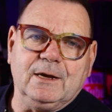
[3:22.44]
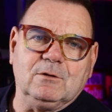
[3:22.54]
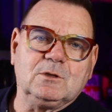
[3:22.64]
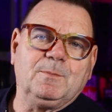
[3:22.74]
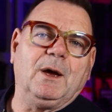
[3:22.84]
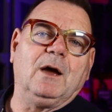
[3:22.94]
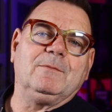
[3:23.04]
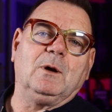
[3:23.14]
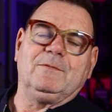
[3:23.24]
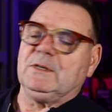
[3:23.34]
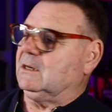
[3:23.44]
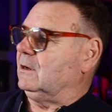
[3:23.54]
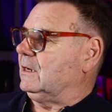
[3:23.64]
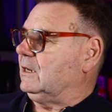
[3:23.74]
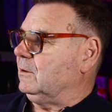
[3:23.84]
hills, but what I've
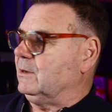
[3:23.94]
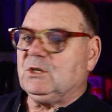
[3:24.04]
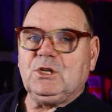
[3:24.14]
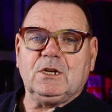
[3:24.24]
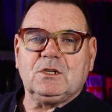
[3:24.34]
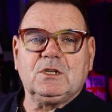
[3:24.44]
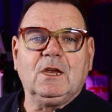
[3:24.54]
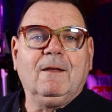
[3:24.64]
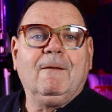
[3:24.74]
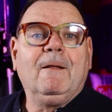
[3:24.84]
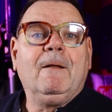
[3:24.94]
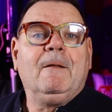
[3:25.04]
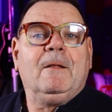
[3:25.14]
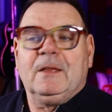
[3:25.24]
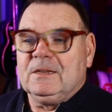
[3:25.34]
decided to do is just
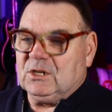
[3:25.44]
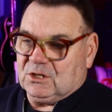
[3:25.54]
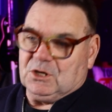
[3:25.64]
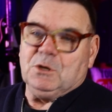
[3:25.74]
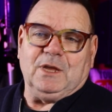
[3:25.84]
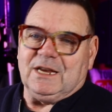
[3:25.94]
do